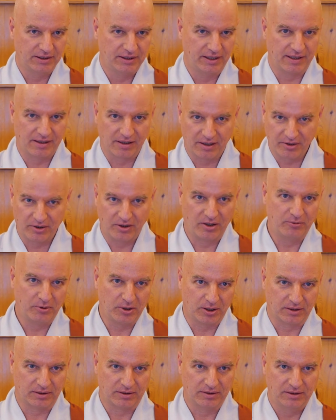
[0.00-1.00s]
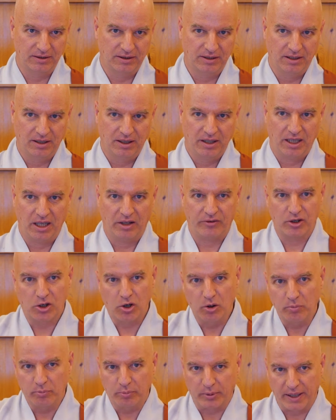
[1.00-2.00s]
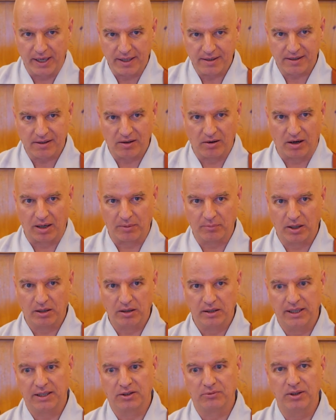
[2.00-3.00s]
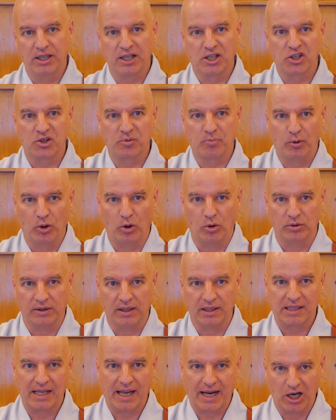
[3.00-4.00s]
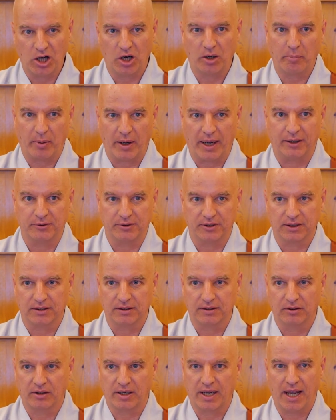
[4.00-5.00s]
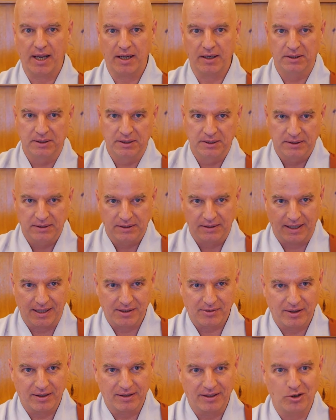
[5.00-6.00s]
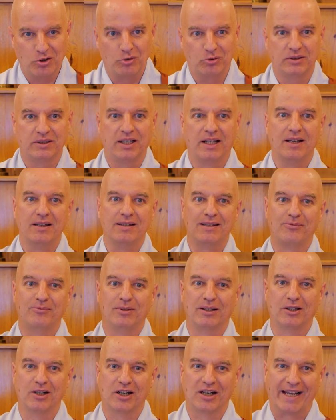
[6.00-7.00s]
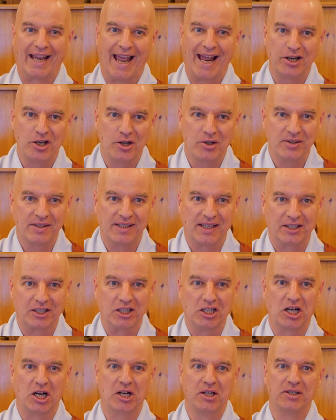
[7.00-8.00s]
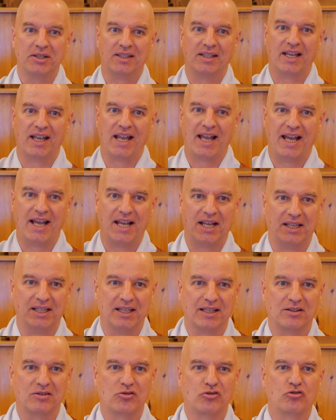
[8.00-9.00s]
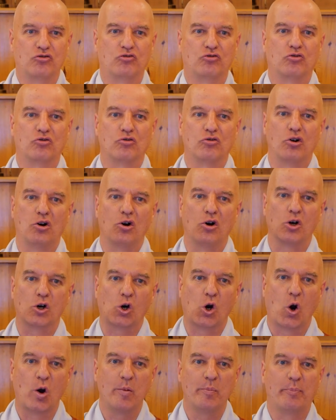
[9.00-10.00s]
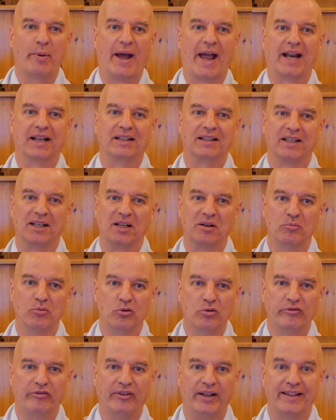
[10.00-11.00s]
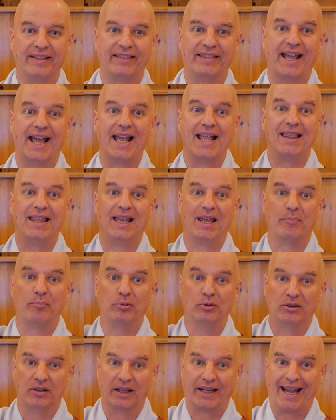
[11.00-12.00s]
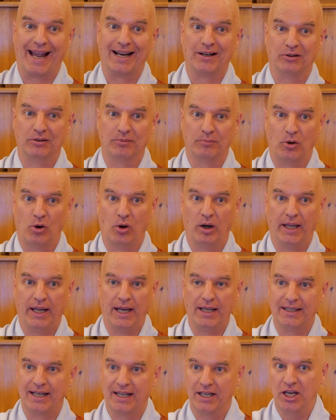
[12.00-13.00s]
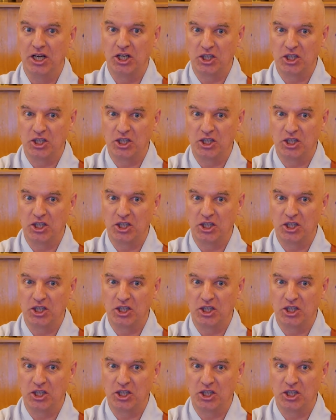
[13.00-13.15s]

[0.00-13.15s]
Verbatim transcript: It's not going to work. If you compress karma, it will explode. It's like gunpowder, okay? That's why in the old days, with the cannons and guns, they had this strong compacting move, and then they put the cannonball in, and then